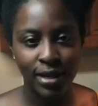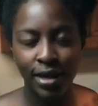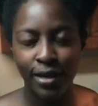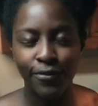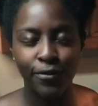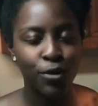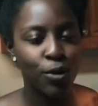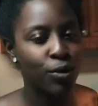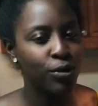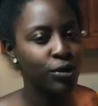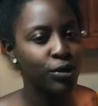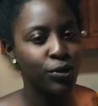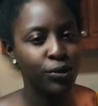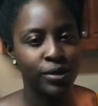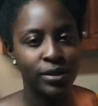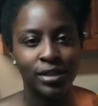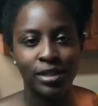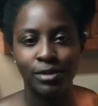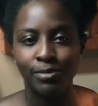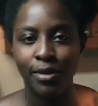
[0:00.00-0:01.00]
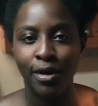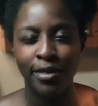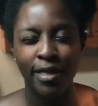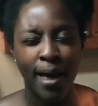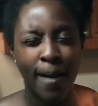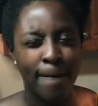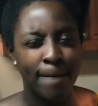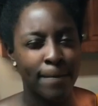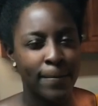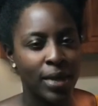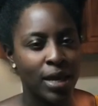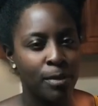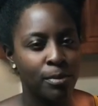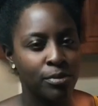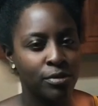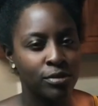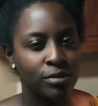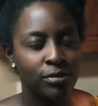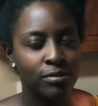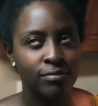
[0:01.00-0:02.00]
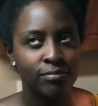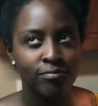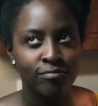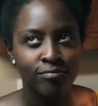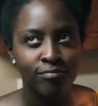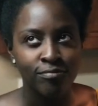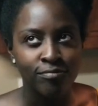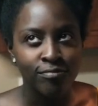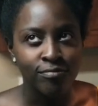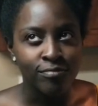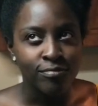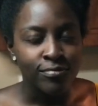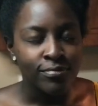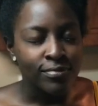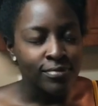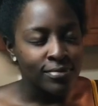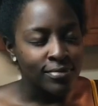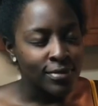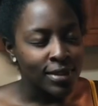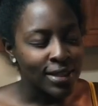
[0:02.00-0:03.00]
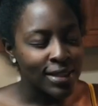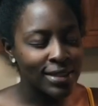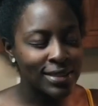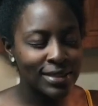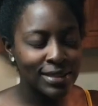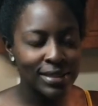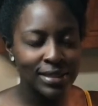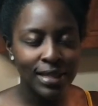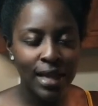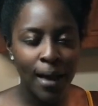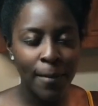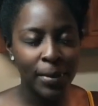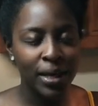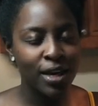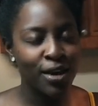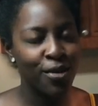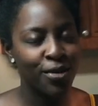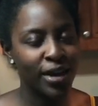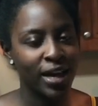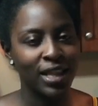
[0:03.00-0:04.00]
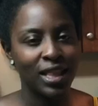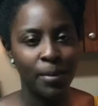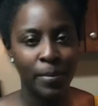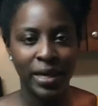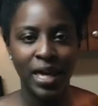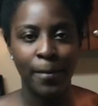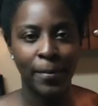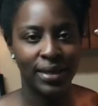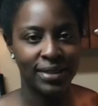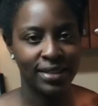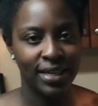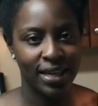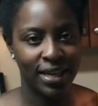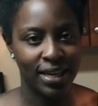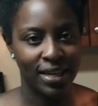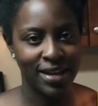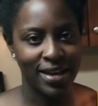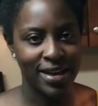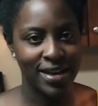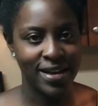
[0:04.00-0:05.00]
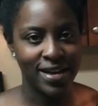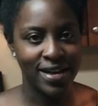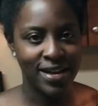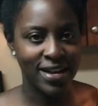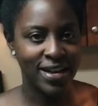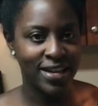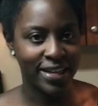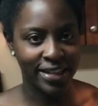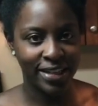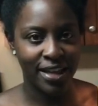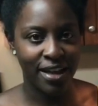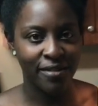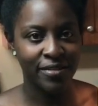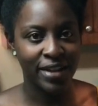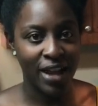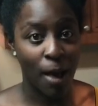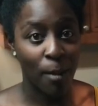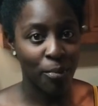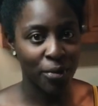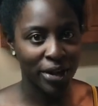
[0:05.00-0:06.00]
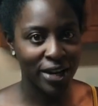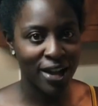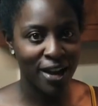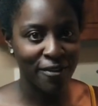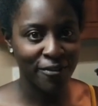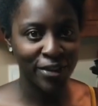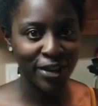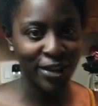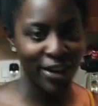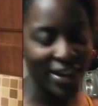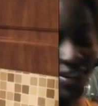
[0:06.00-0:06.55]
If only you could smell that maple salami. Okay, let me get my second glove and I'll bring it out for you